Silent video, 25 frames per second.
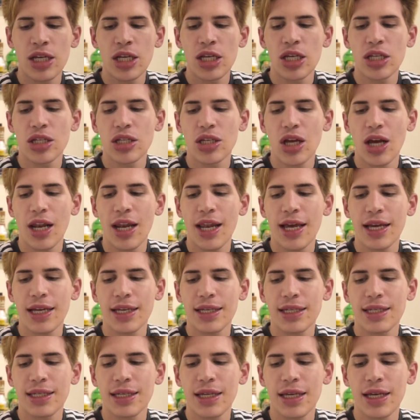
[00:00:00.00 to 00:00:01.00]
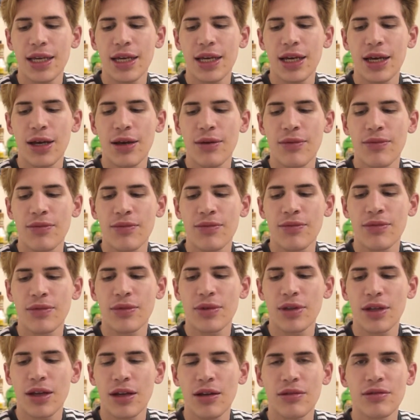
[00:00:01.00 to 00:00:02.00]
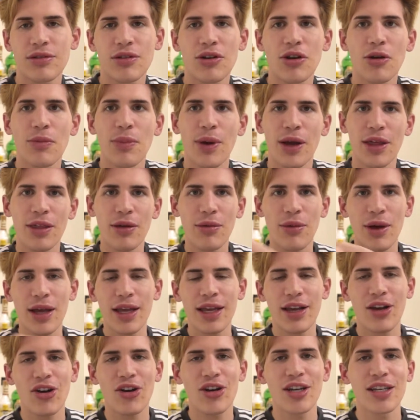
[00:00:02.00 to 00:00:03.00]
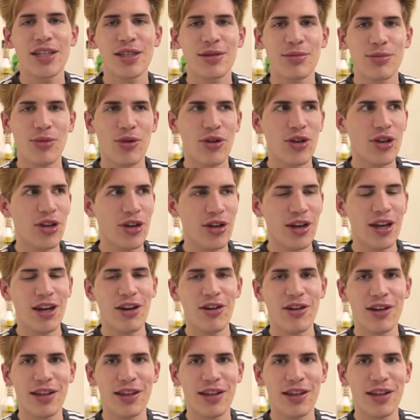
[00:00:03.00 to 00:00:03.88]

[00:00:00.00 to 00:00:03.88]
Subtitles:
So I like to I'm sorry, by the way, guys, what you're hearing